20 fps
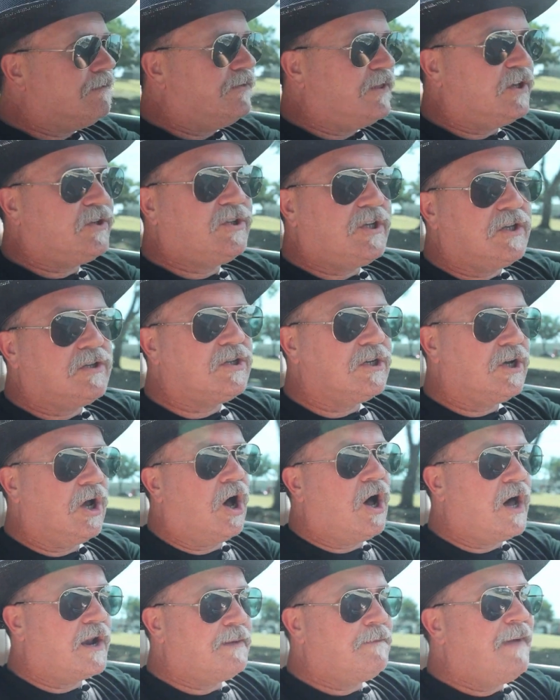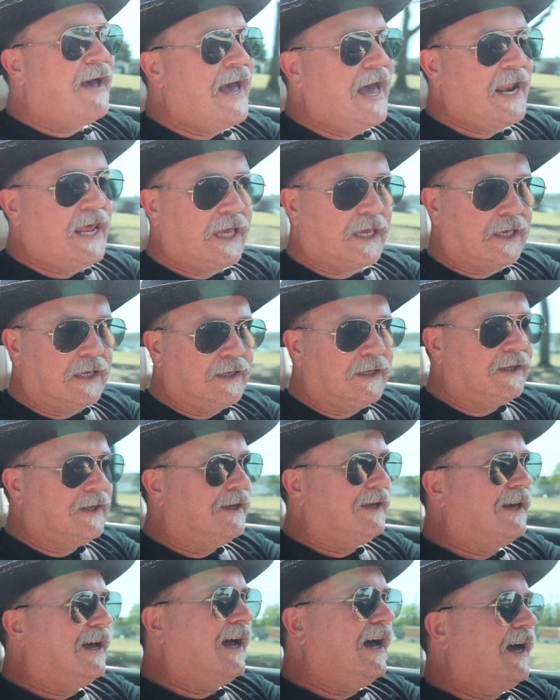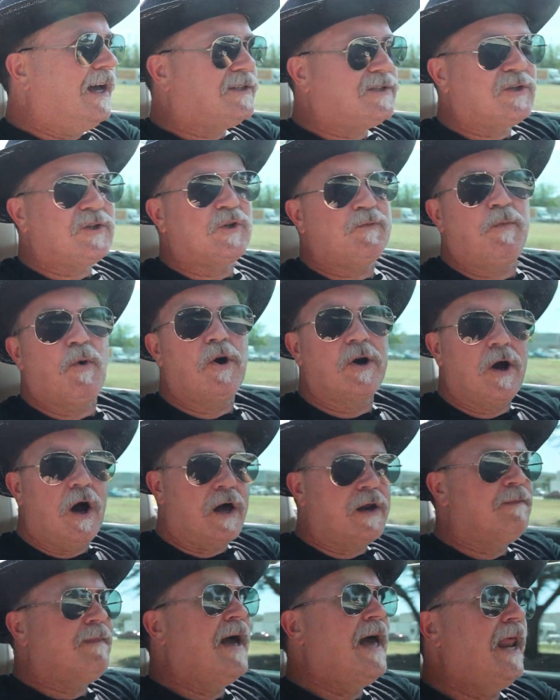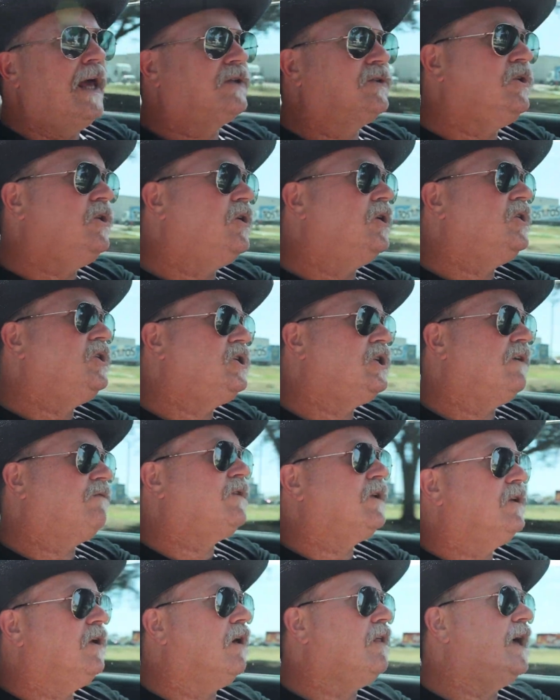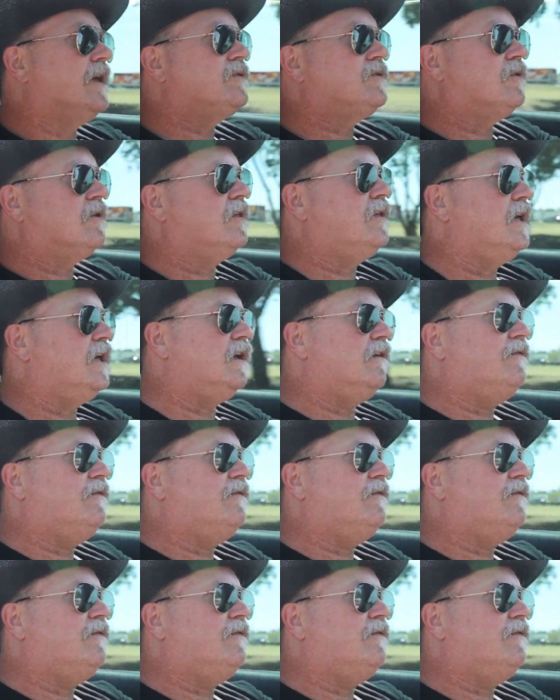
This is an automatic. It's a sport automatic, so you can shift it and all that sort of thing.